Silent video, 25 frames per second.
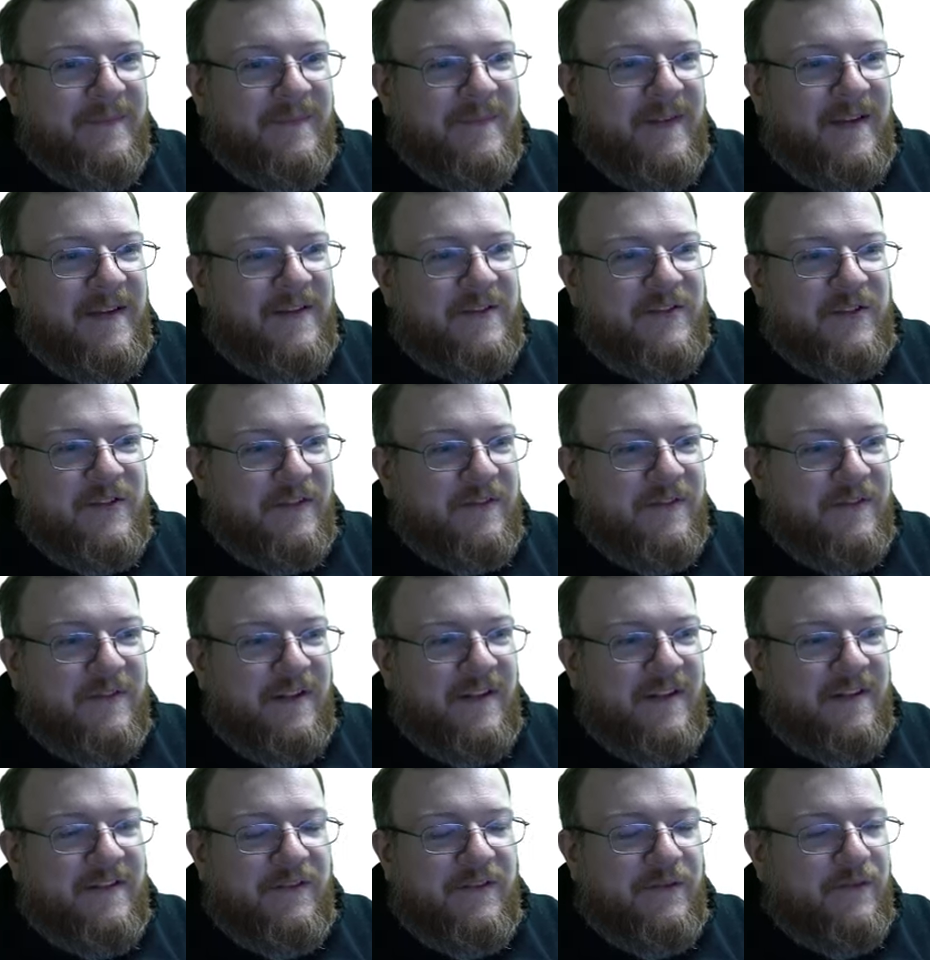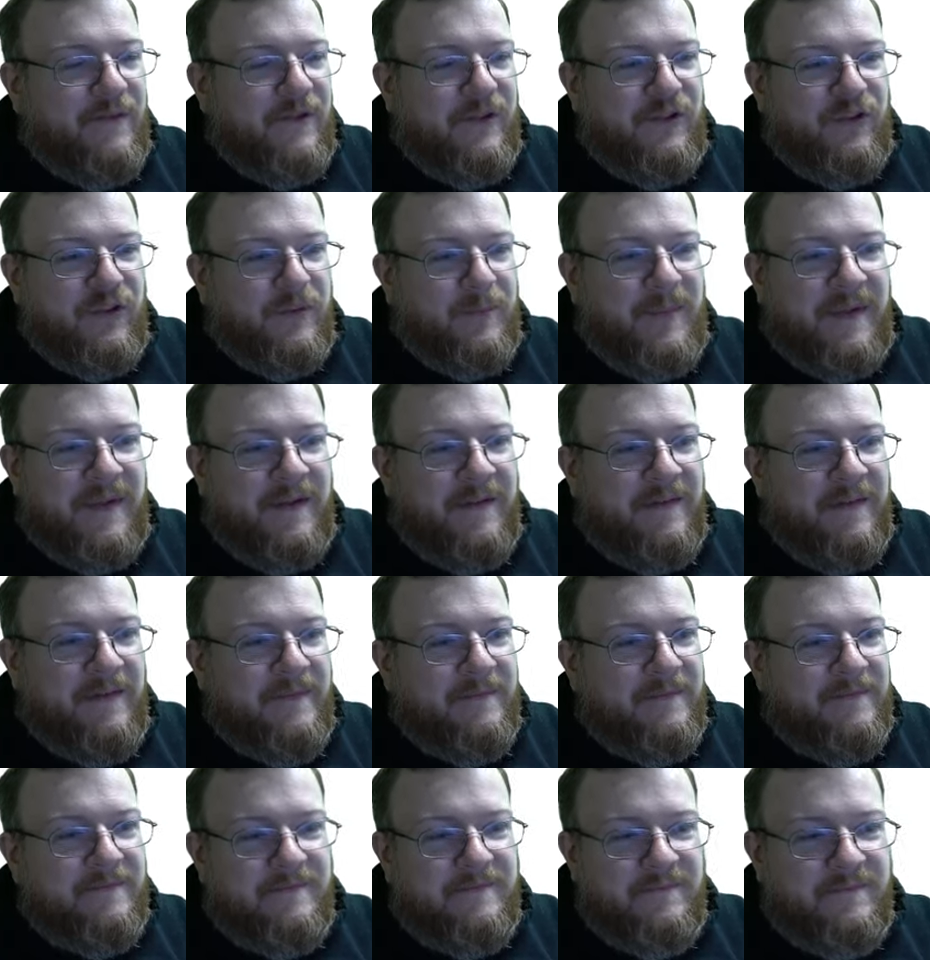It is just it's just just been
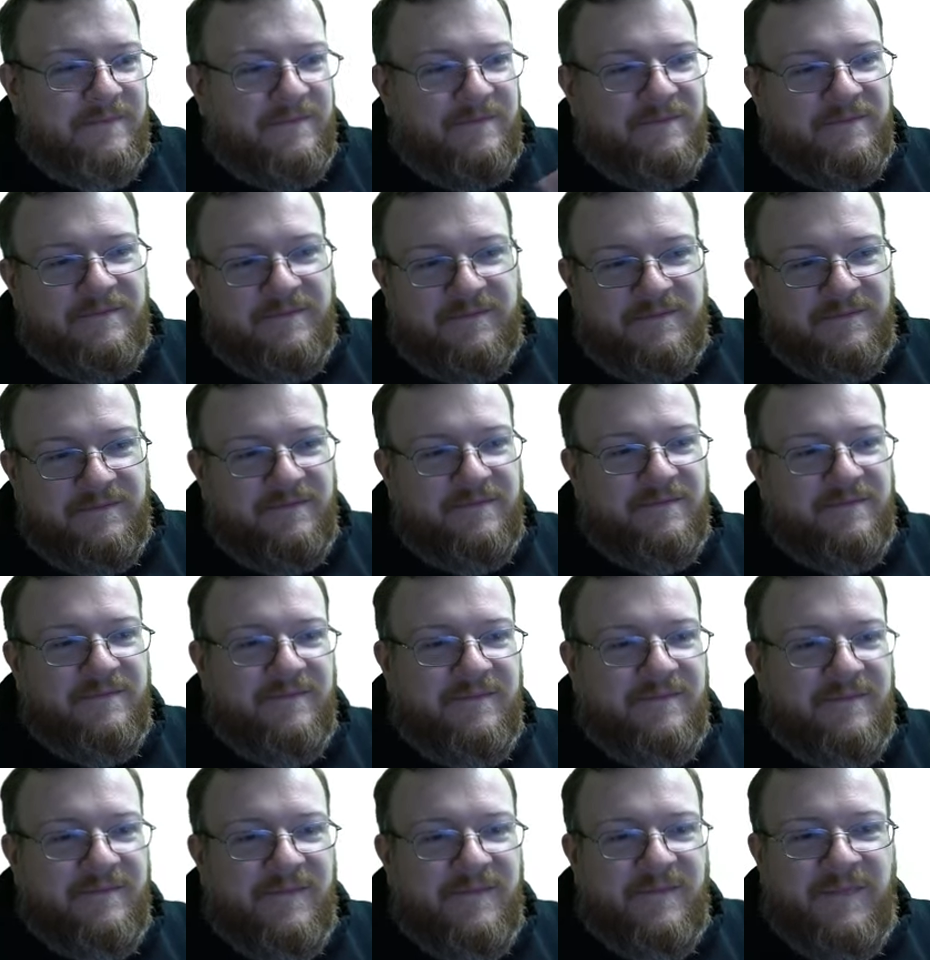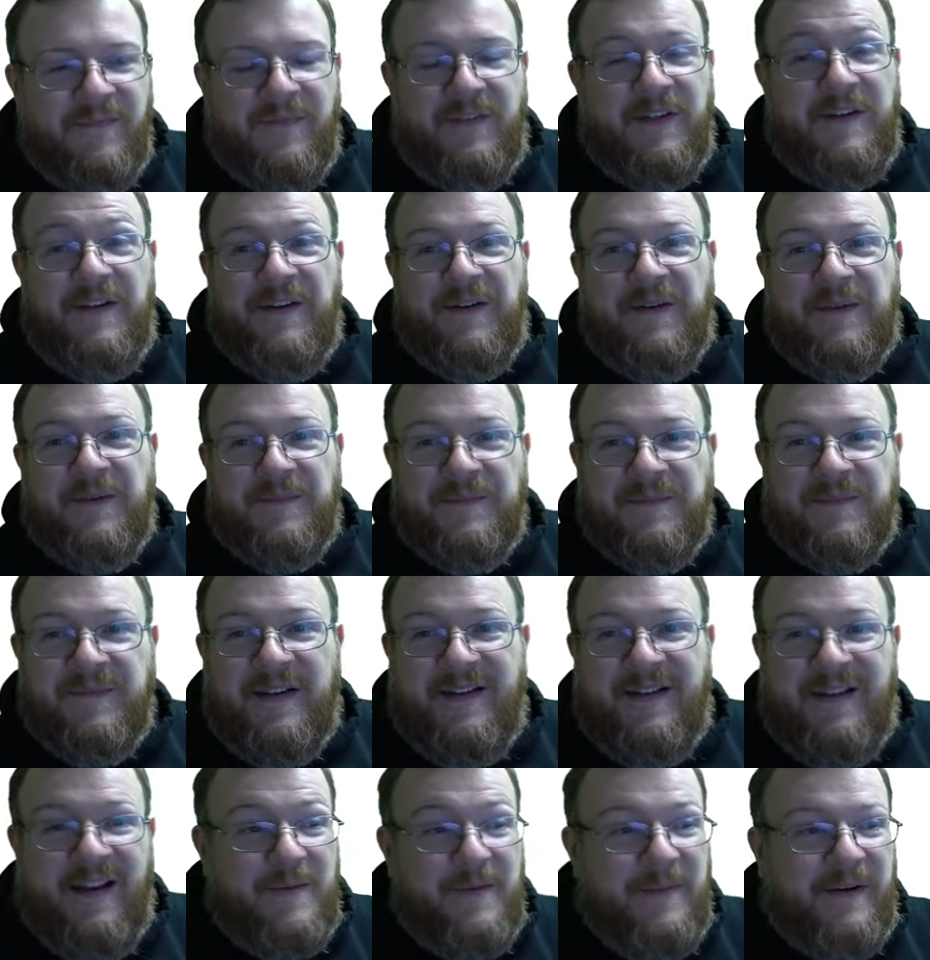sitting here.
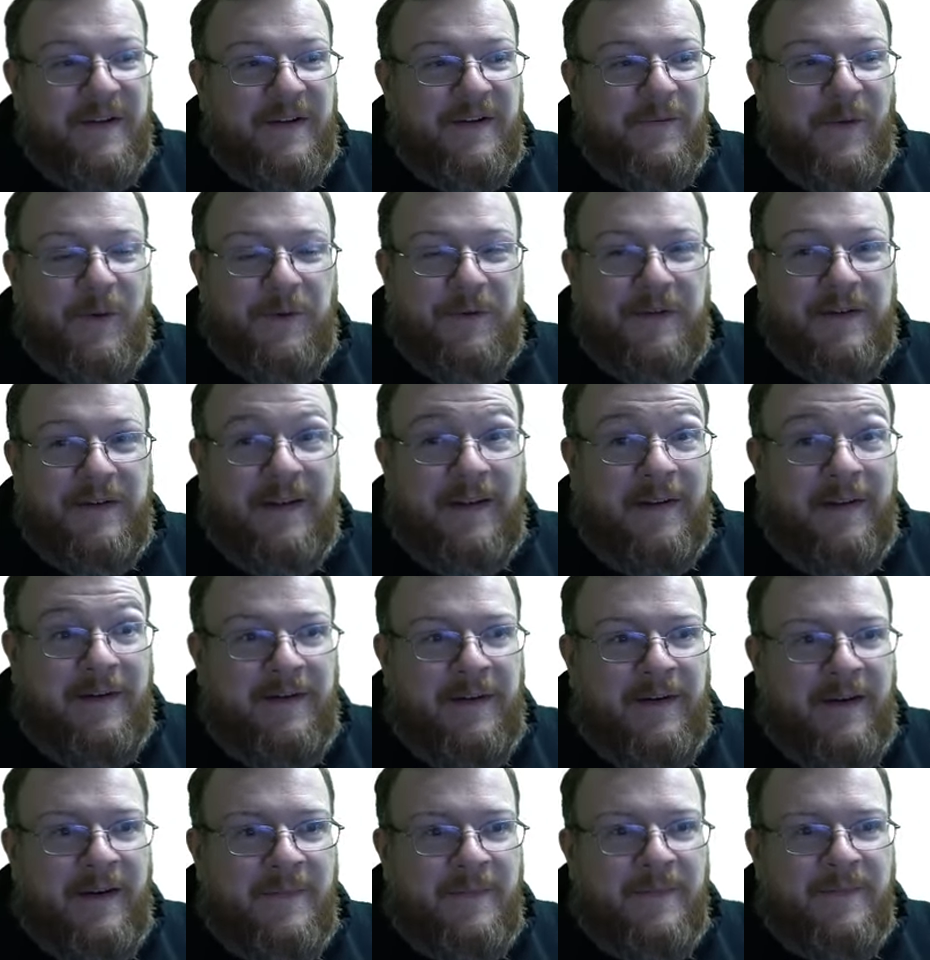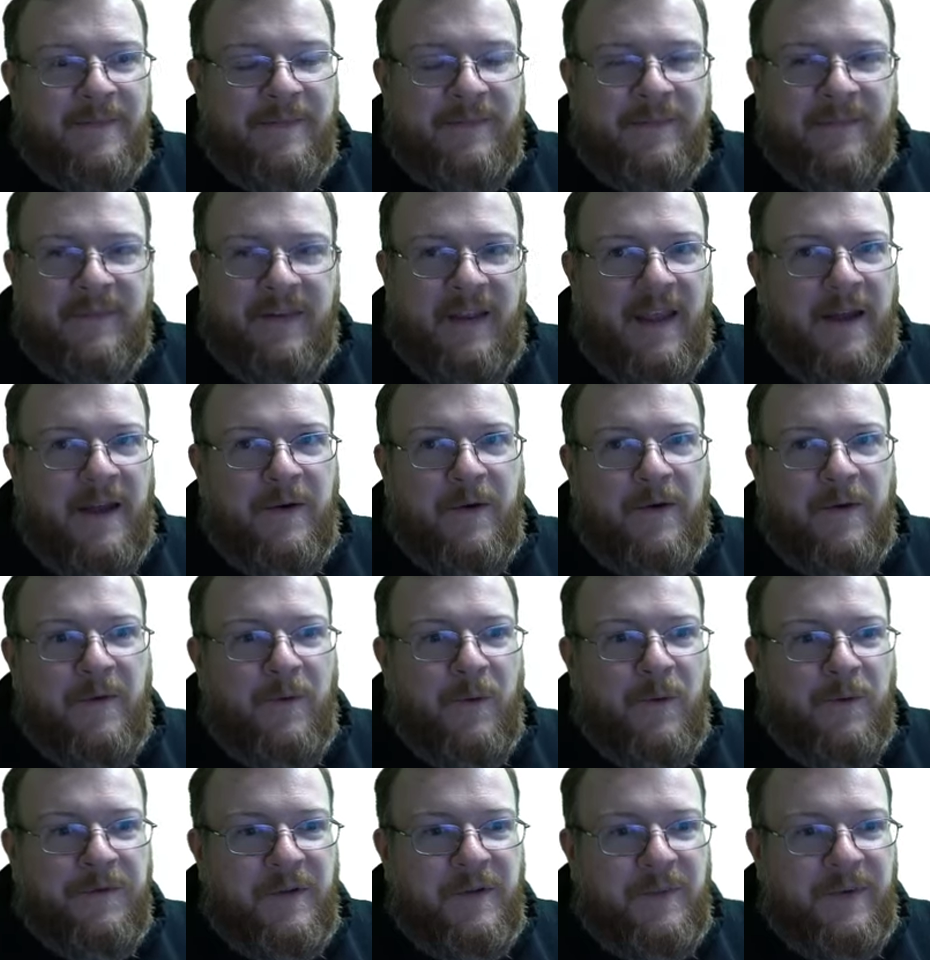Anybody could have ordered it at any time at our
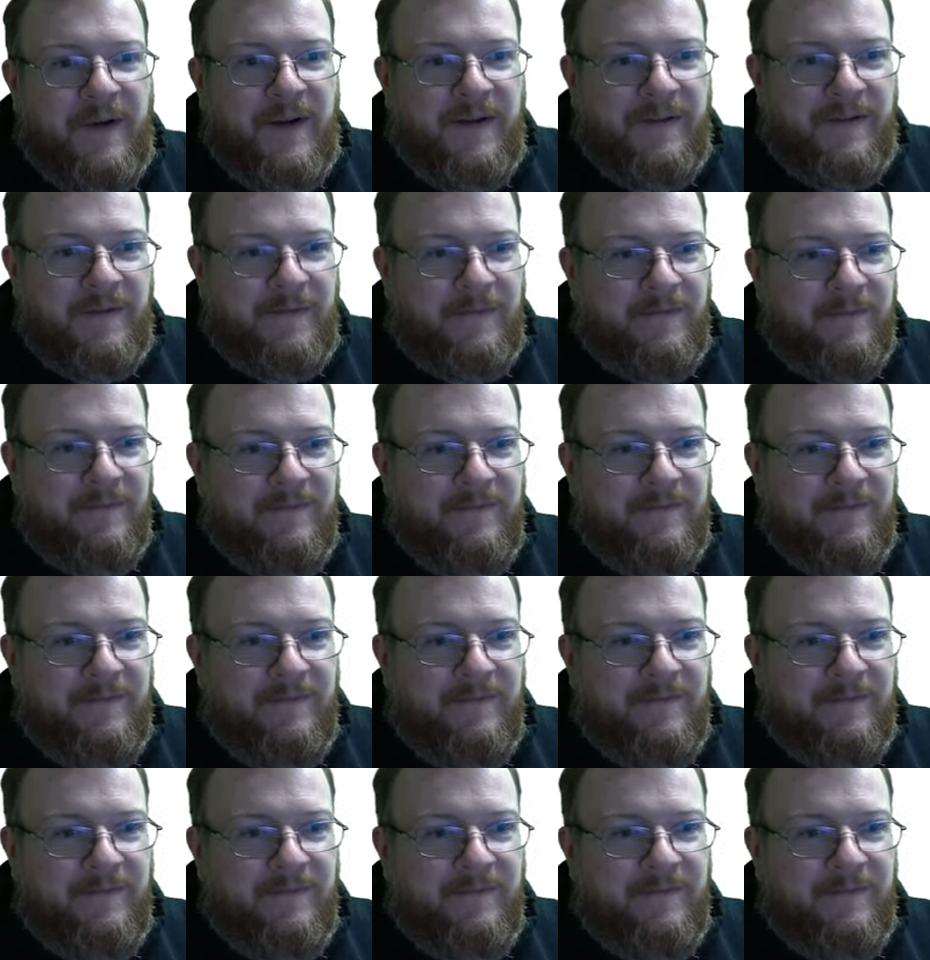wholesale price.